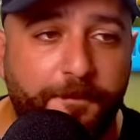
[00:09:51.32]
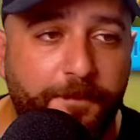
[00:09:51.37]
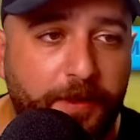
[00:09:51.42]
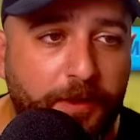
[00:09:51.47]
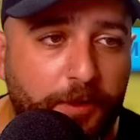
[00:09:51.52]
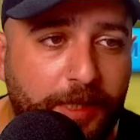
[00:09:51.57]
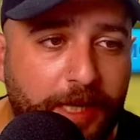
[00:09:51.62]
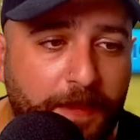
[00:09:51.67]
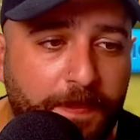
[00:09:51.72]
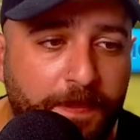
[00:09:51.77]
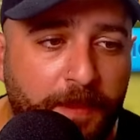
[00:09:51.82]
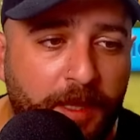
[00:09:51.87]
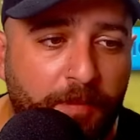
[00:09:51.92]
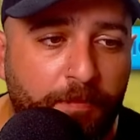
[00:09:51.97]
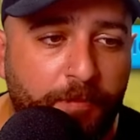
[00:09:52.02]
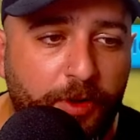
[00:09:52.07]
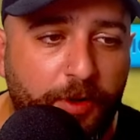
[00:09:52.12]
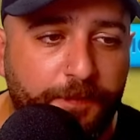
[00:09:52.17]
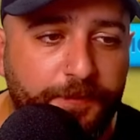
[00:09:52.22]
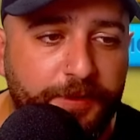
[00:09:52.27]
we look at
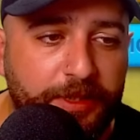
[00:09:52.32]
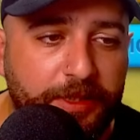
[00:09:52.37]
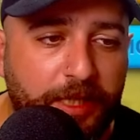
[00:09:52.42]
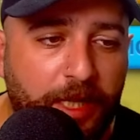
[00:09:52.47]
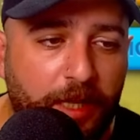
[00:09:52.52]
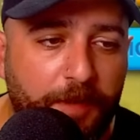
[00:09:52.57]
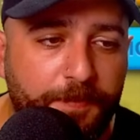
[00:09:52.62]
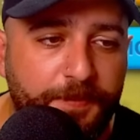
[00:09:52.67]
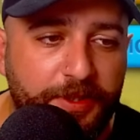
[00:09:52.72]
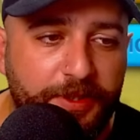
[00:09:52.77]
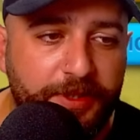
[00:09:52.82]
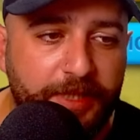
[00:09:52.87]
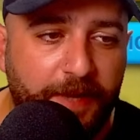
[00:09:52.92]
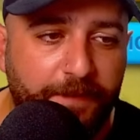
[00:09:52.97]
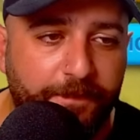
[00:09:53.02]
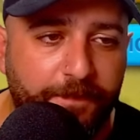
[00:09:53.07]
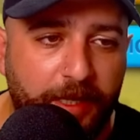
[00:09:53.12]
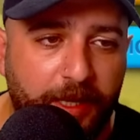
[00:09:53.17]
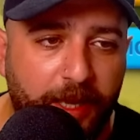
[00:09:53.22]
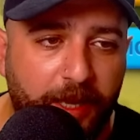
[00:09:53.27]
number of sculptures
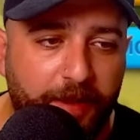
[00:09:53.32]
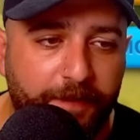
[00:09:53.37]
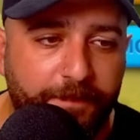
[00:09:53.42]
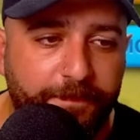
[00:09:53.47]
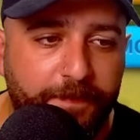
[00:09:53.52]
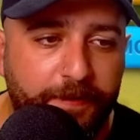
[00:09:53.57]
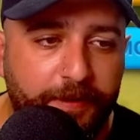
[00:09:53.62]
that we have,